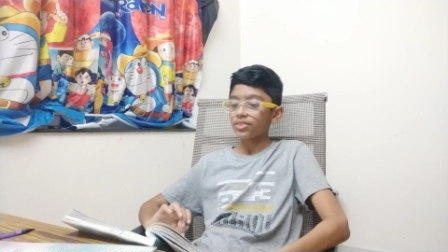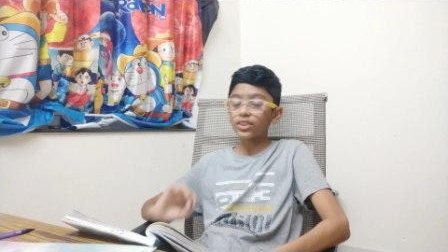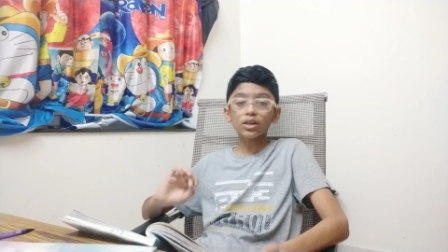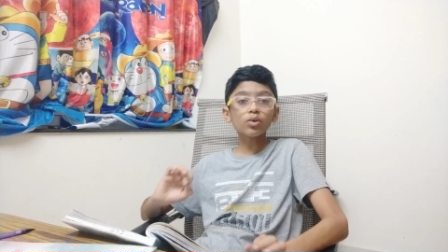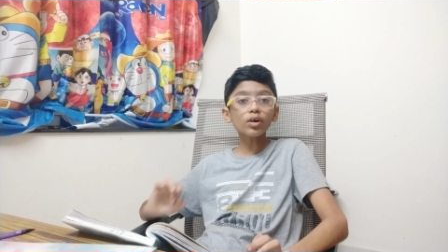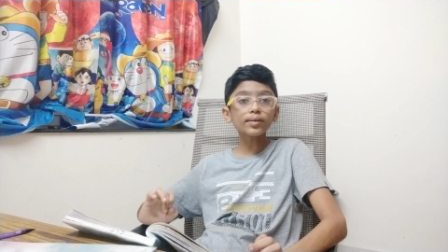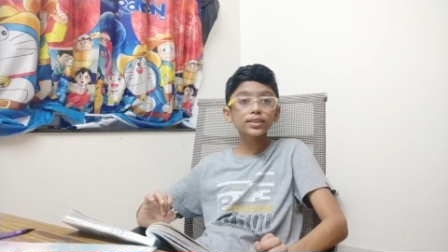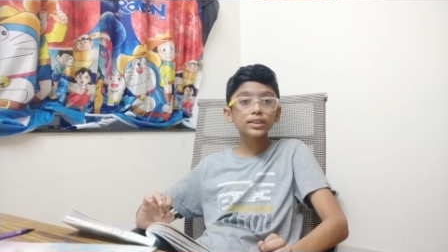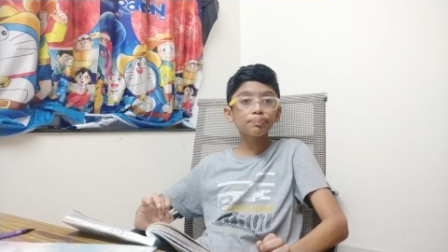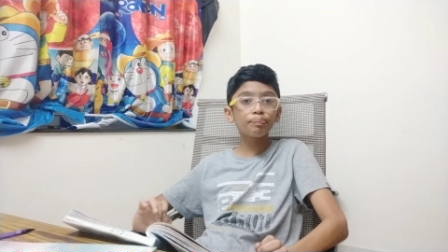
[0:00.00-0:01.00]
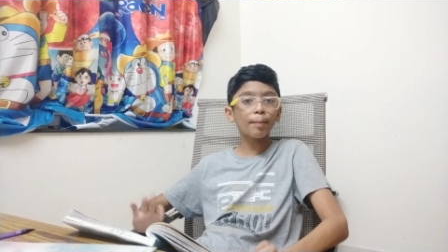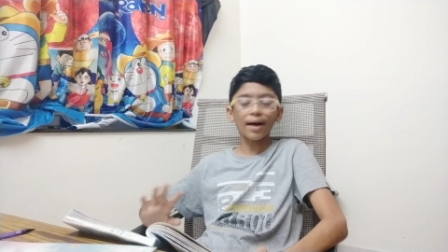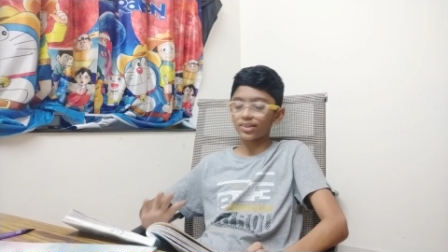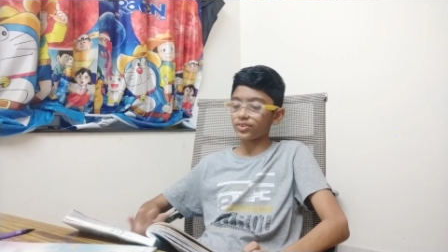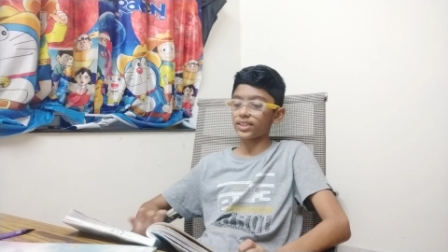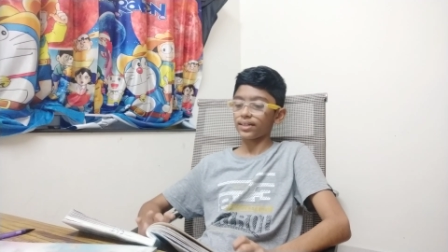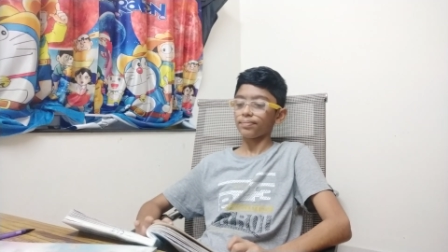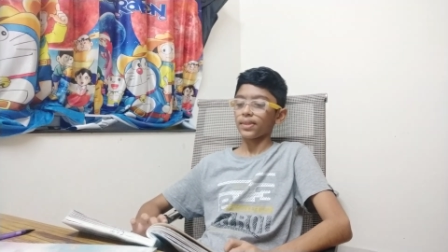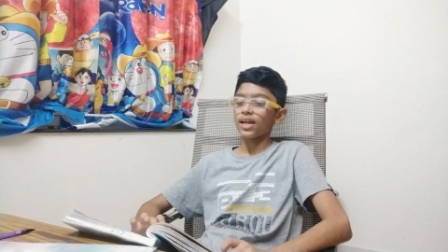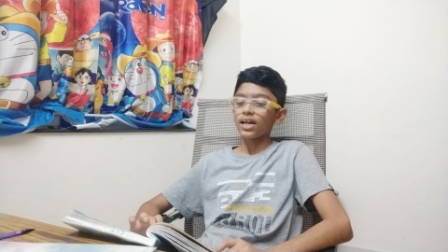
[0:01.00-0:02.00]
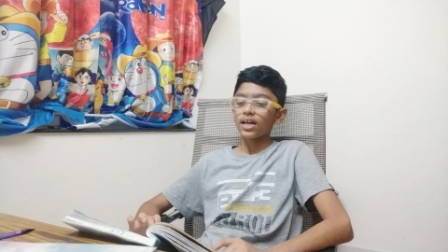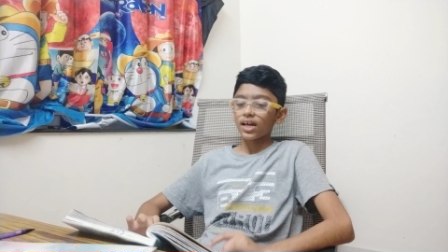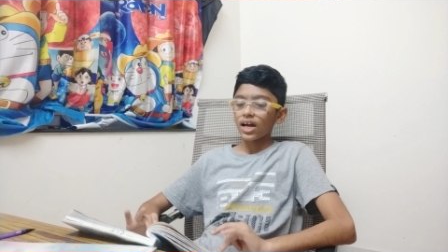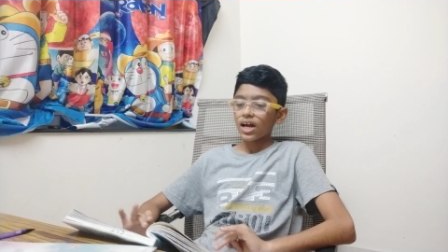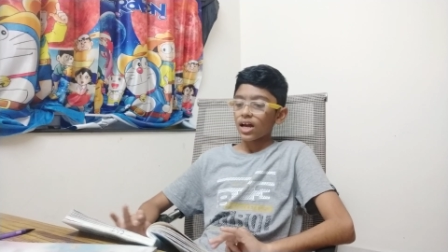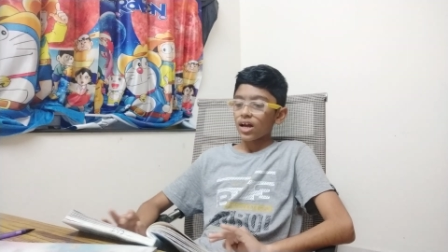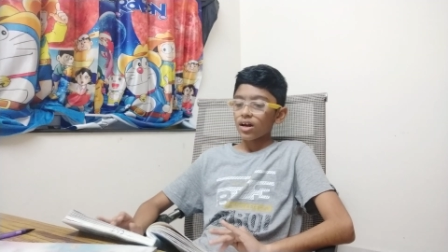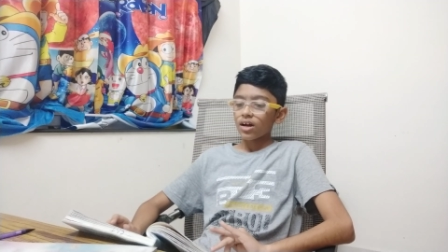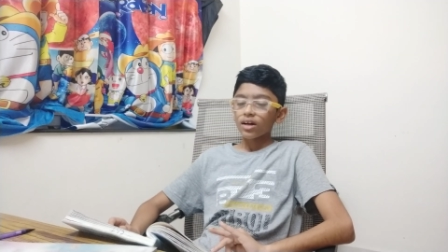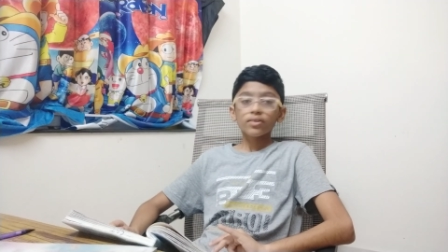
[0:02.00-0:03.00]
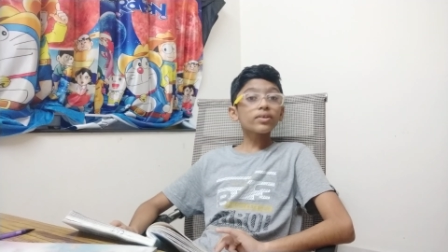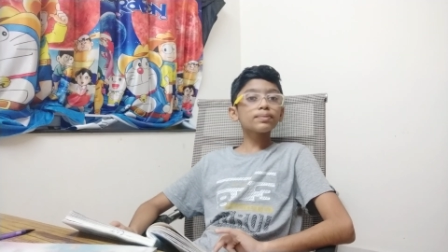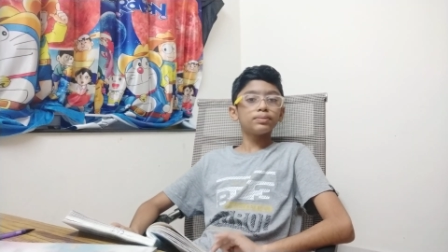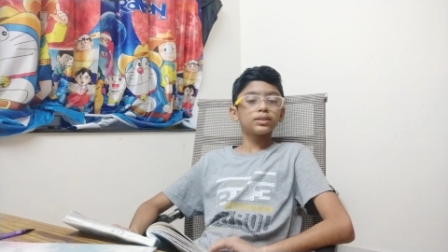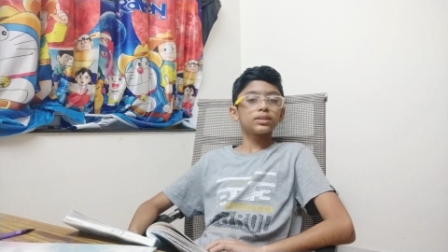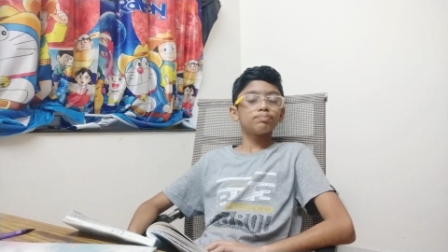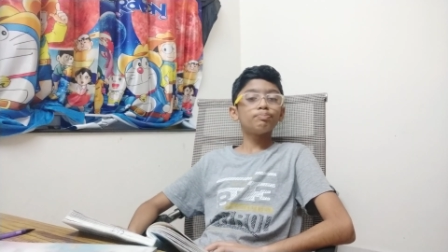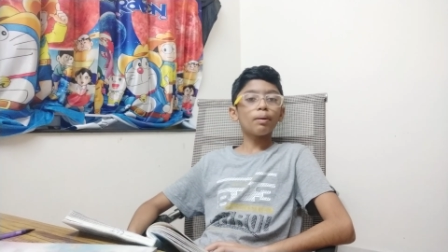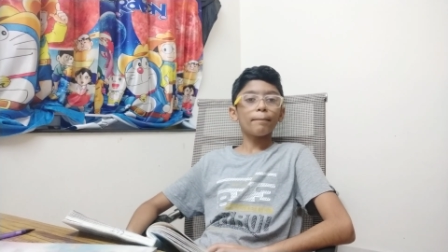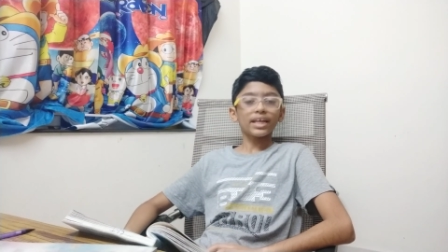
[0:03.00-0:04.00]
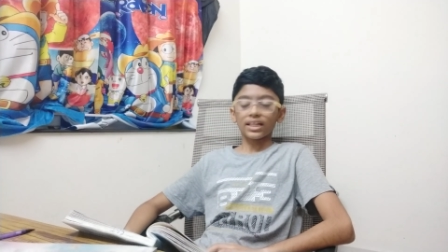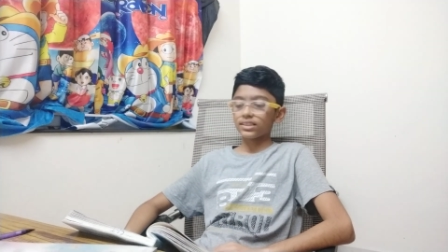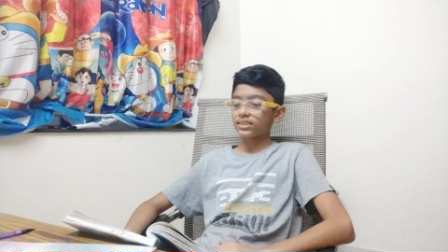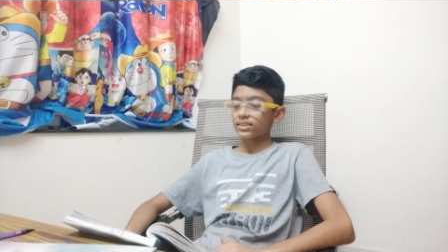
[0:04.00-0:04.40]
The crisp mountain. Crisp means